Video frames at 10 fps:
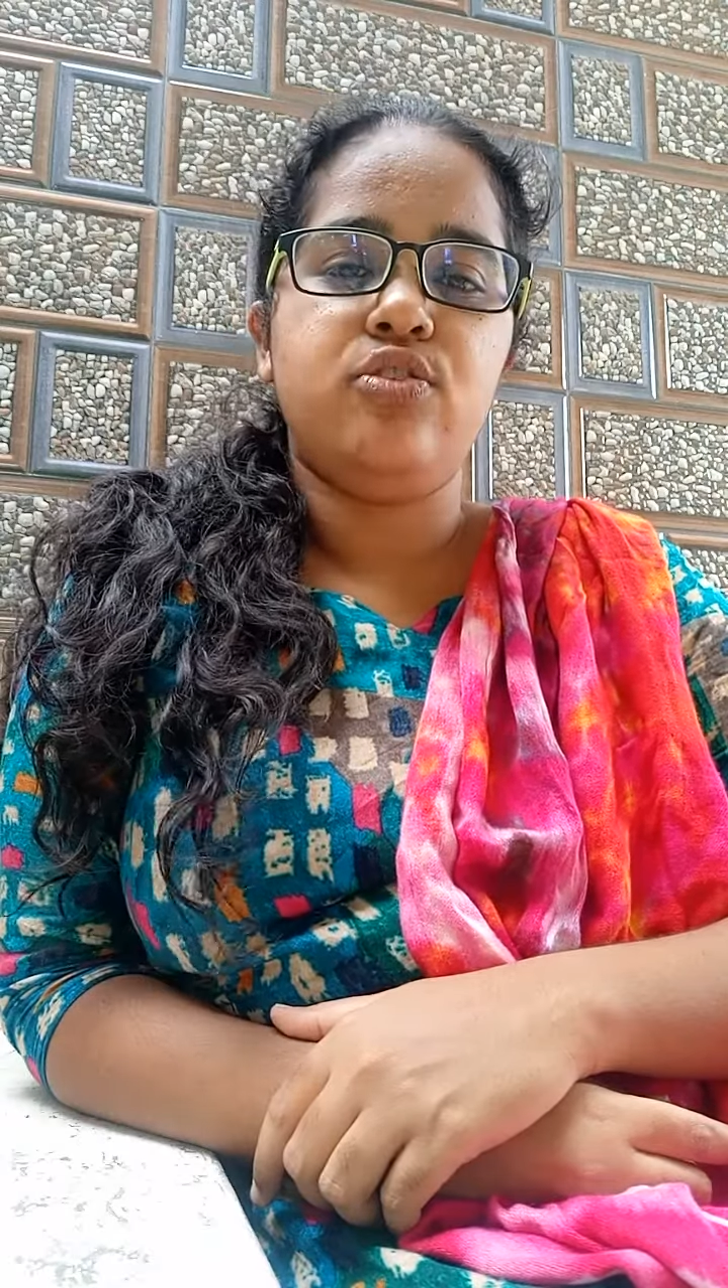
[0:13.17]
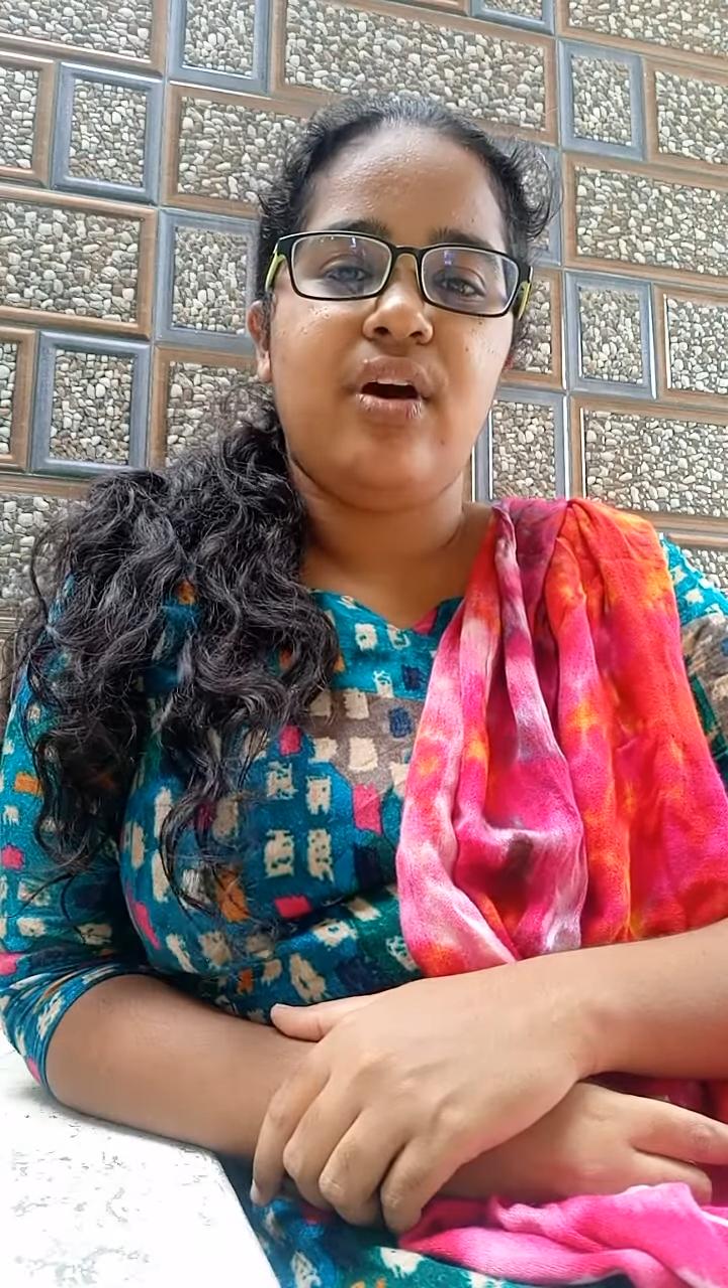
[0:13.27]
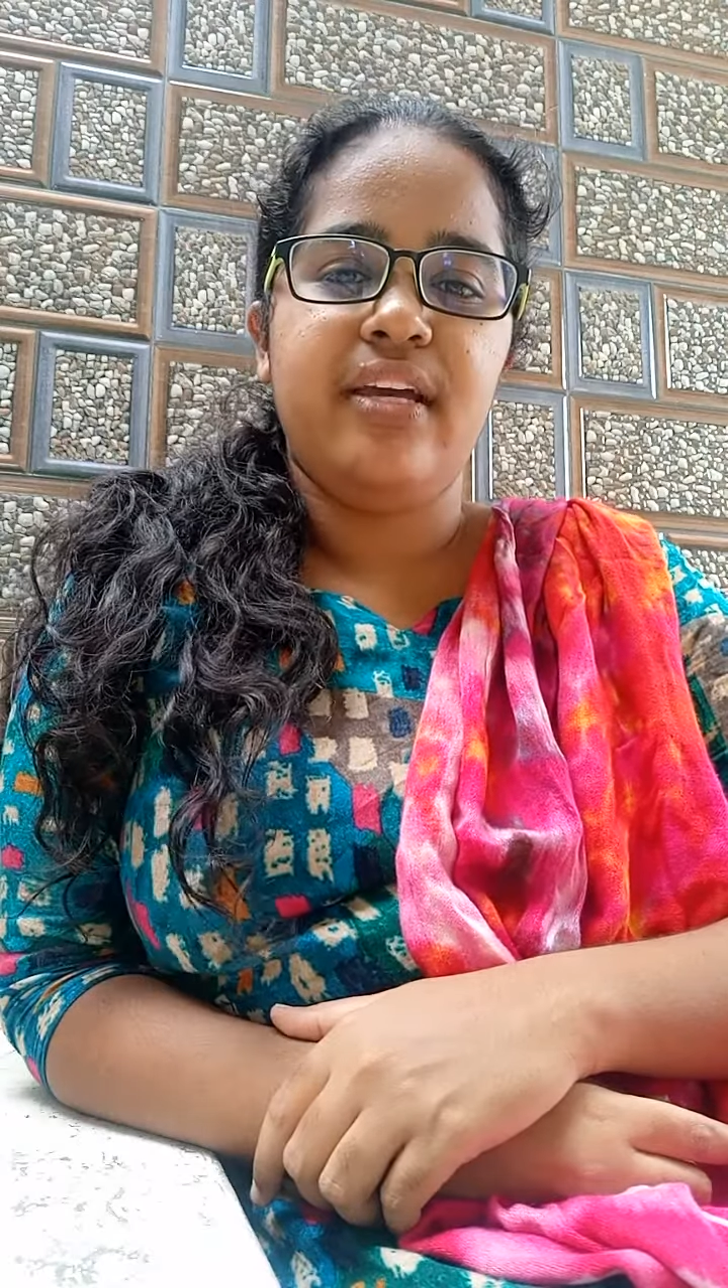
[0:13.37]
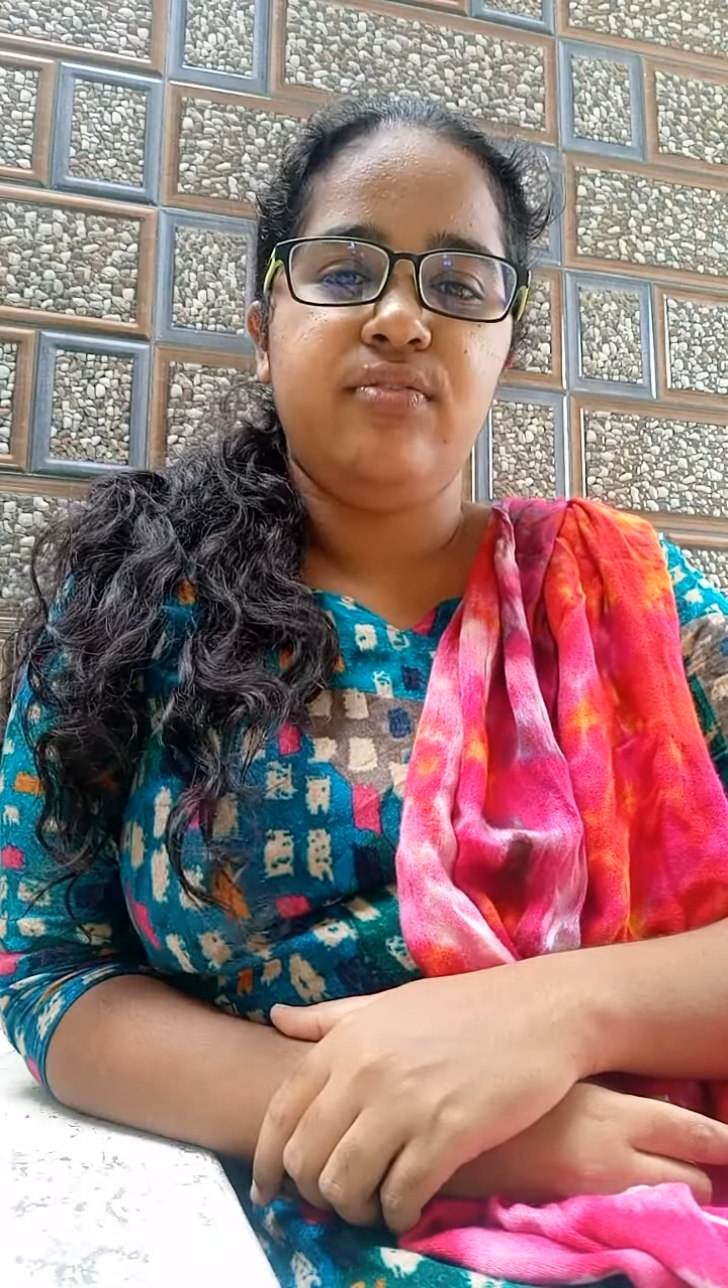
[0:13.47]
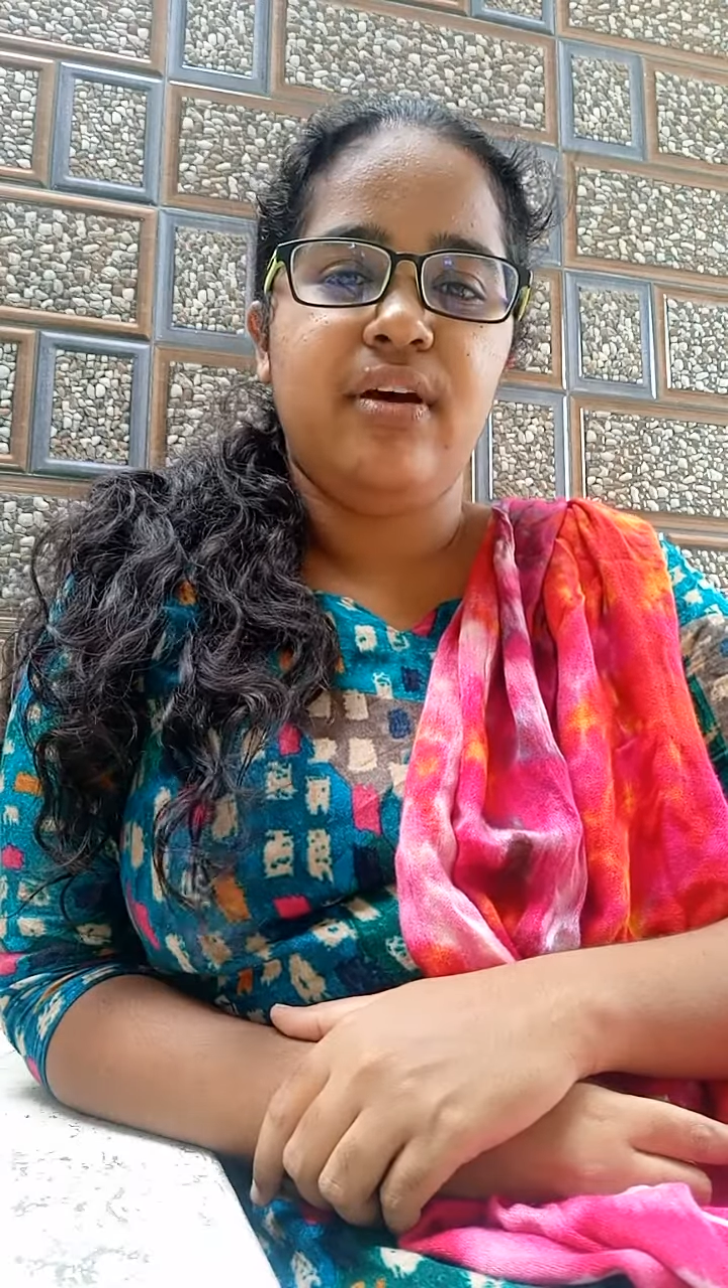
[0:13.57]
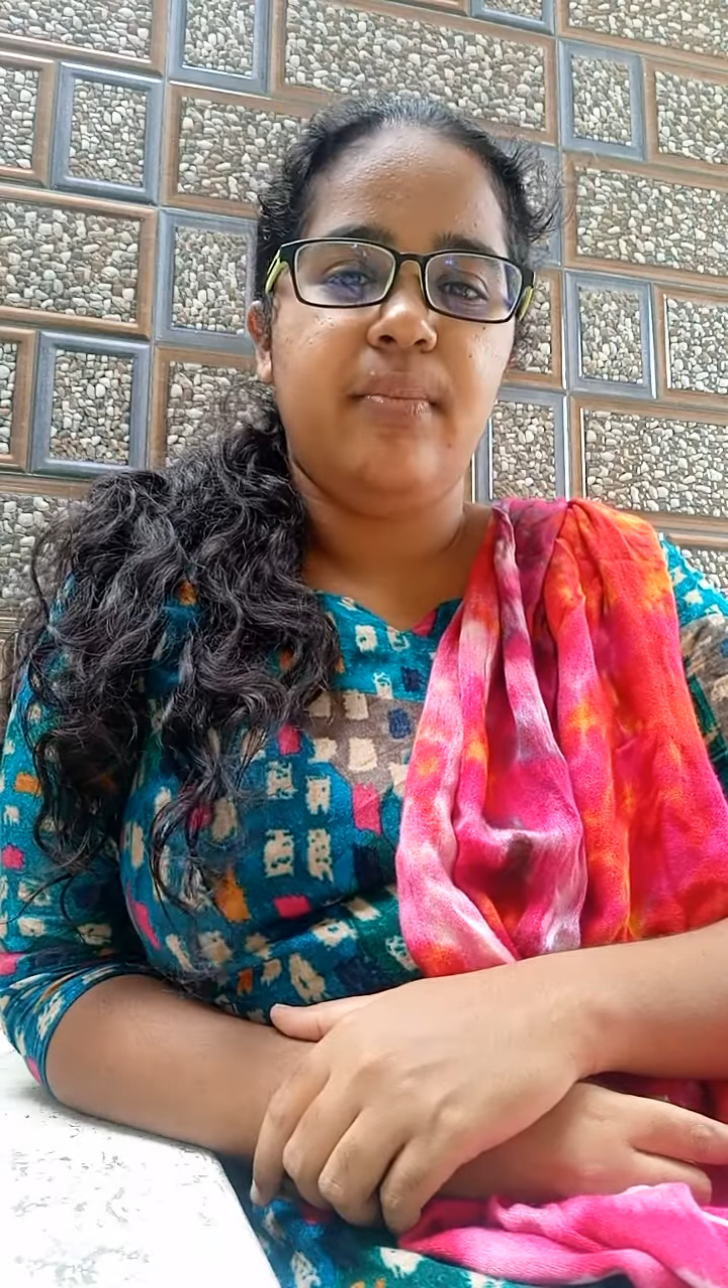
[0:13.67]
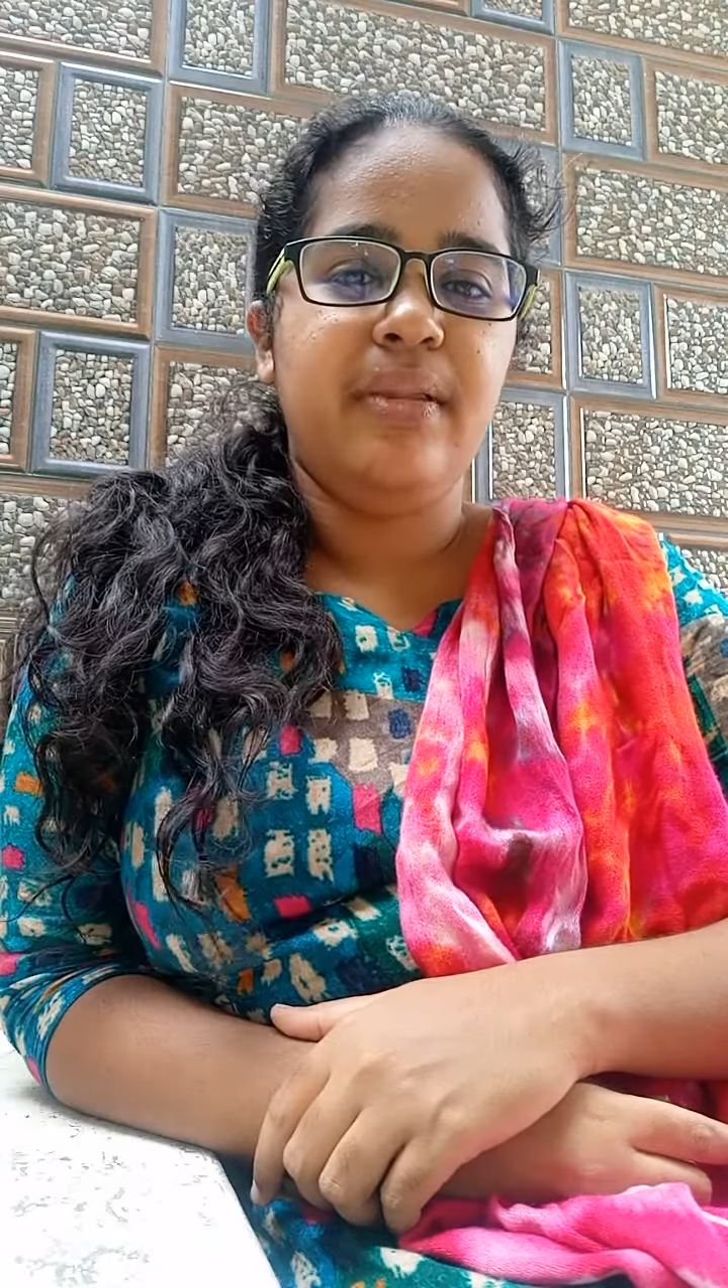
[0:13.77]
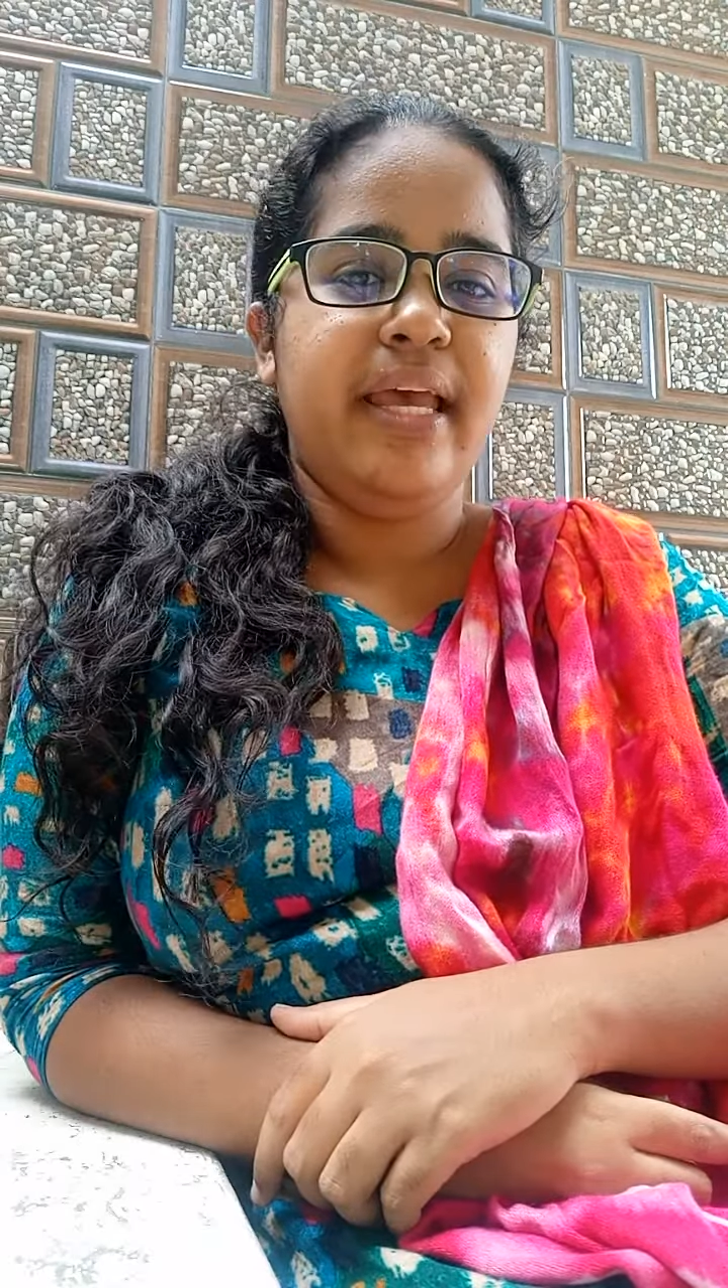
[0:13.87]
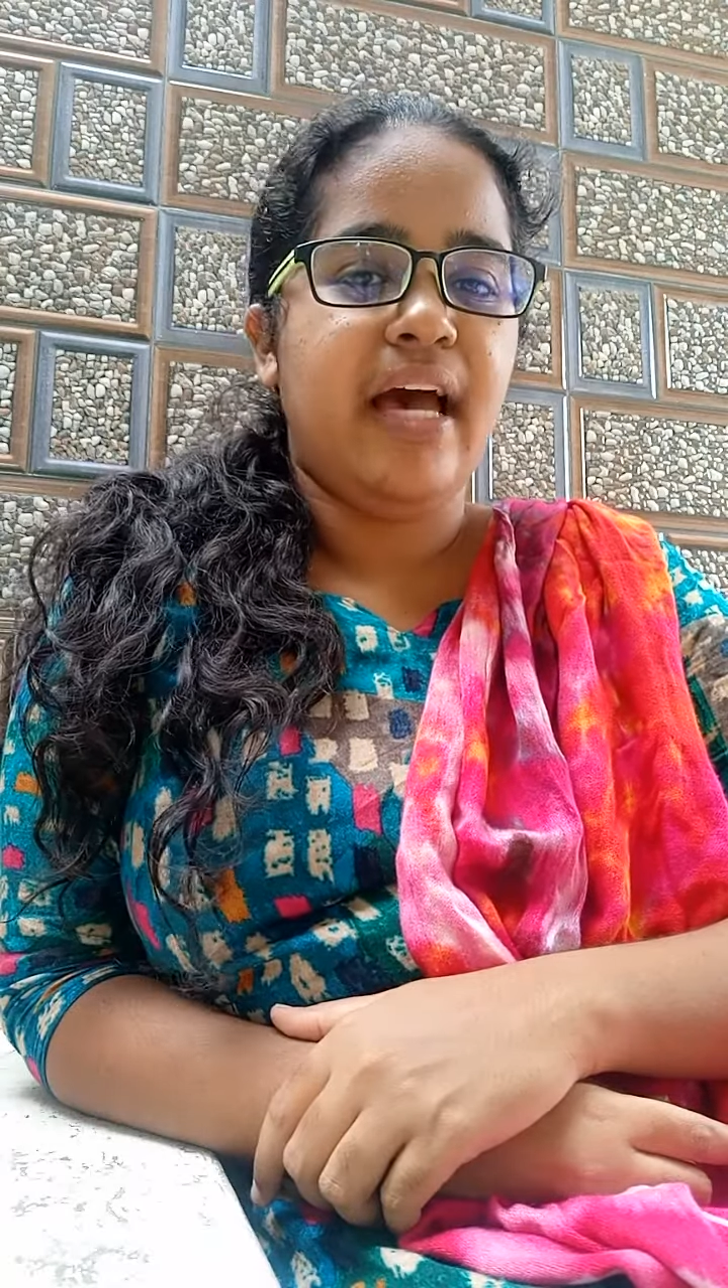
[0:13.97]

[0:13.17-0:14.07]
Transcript: joint family